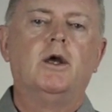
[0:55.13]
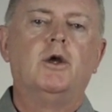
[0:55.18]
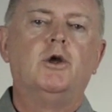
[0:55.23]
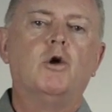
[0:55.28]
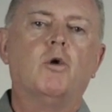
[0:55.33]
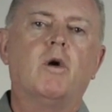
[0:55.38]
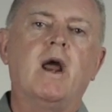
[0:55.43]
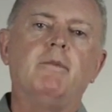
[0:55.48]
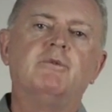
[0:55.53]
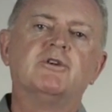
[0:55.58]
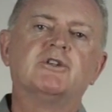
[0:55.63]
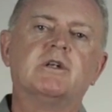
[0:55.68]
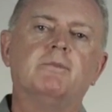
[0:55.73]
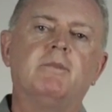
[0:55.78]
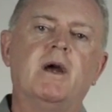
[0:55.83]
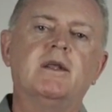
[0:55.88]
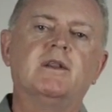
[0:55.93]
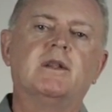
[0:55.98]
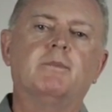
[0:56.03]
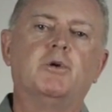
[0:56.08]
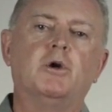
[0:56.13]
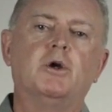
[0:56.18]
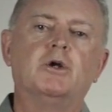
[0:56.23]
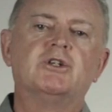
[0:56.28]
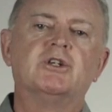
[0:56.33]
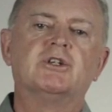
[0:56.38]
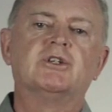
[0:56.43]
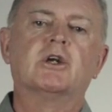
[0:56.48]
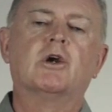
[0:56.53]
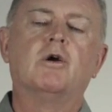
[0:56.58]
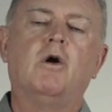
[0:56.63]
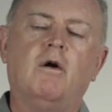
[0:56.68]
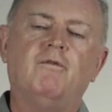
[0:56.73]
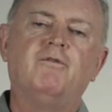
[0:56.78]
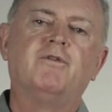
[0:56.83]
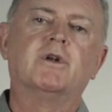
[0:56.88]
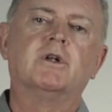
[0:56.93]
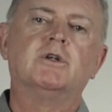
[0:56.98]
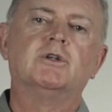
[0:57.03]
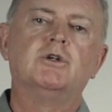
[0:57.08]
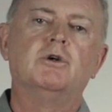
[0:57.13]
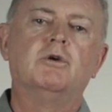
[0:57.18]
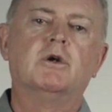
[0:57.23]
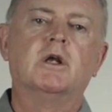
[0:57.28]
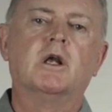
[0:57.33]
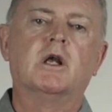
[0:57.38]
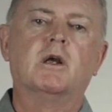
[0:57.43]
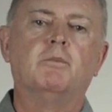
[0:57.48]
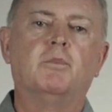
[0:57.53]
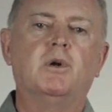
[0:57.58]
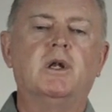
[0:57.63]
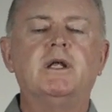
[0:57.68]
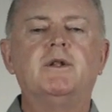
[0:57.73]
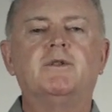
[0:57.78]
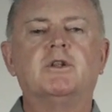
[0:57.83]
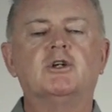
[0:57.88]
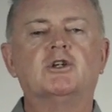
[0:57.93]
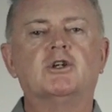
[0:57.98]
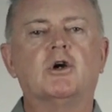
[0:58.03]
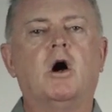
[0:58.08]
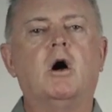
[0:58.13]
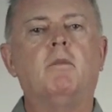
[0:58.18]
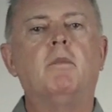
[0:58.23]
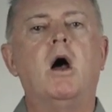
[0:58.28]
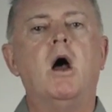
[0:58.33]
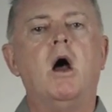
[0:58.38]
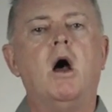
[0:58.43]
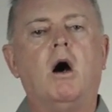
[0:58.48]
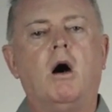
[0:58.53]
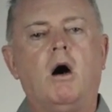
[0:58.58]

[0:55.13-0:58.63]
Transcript: Your aim is to make the purchaser confident you can complete the job